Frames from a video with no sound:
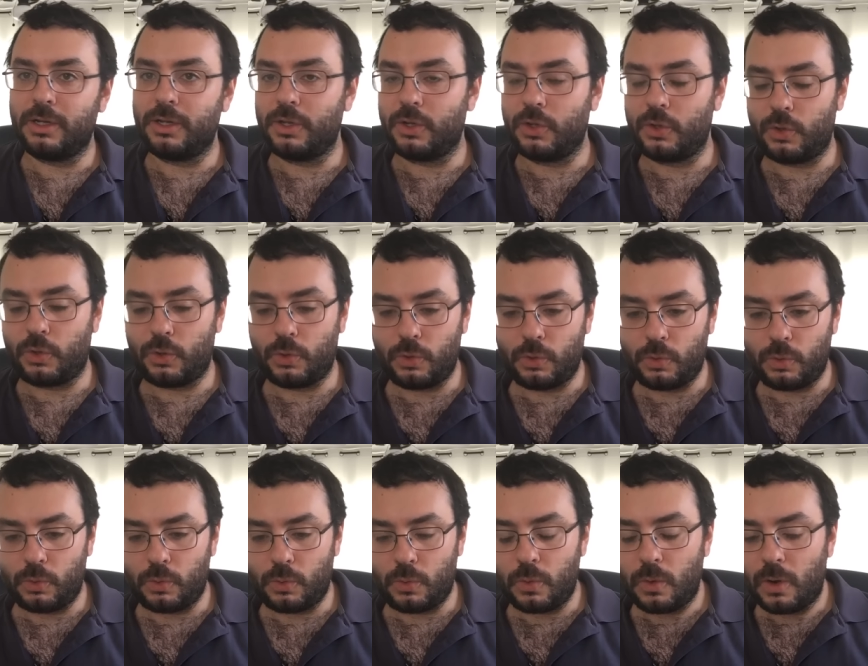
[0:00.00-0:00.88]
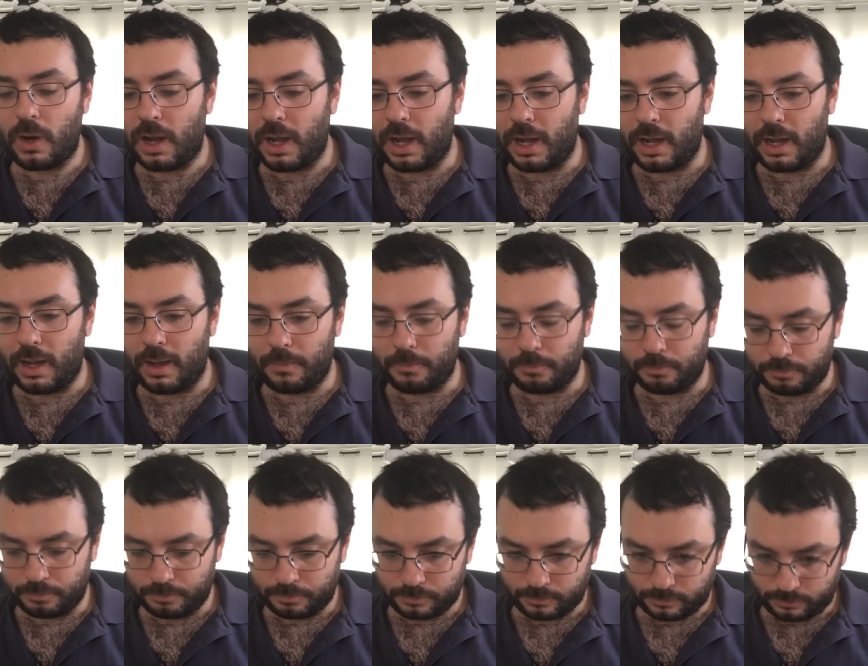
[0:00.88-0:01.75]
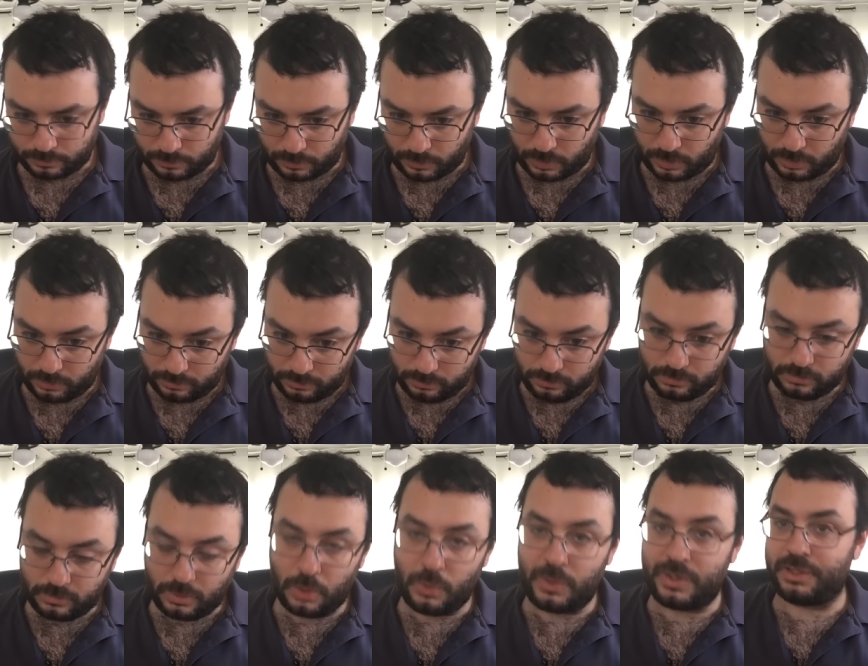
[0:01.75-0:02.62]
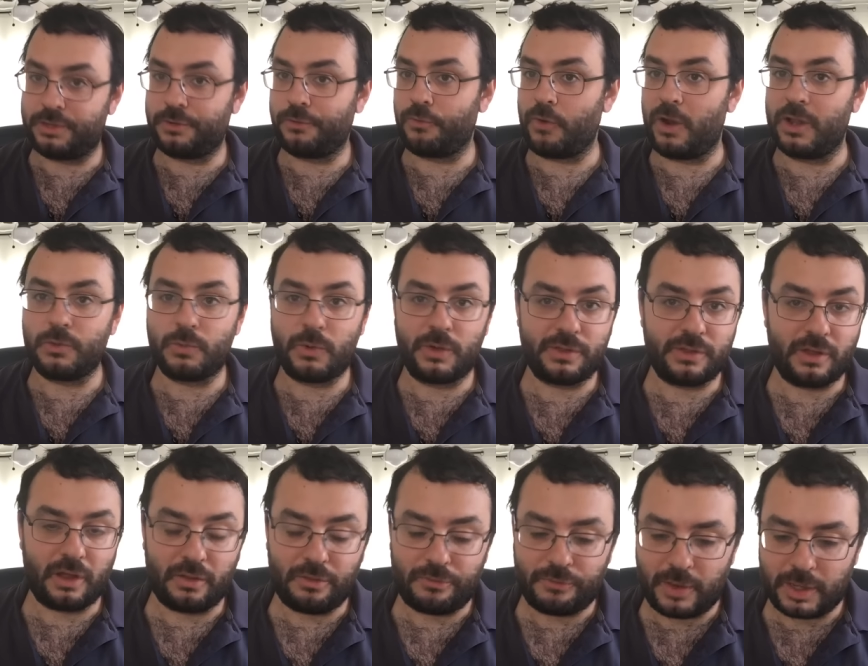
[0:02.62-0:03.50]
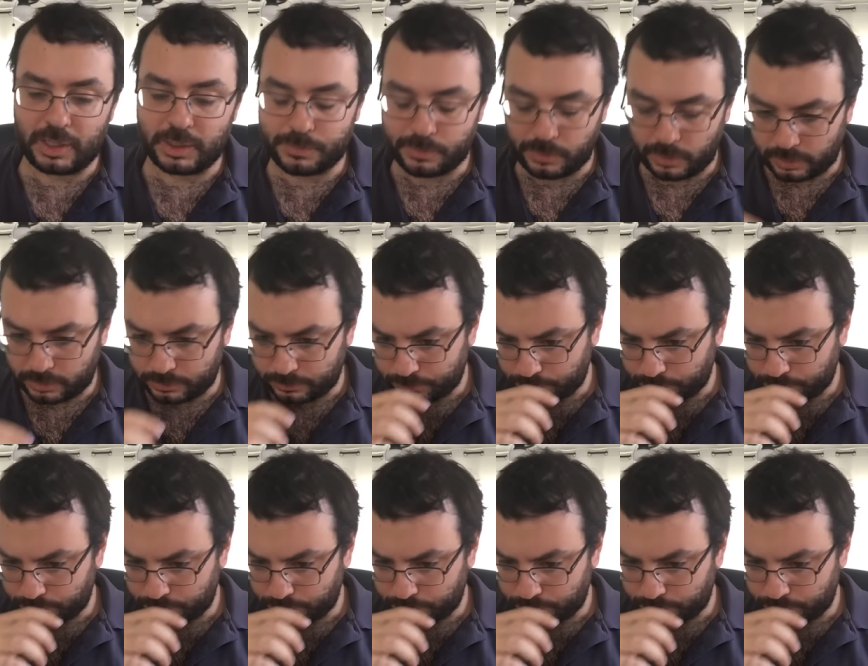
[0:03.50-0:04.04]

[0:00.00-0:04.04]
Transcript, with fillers: who um, who he's friends with on Facebook.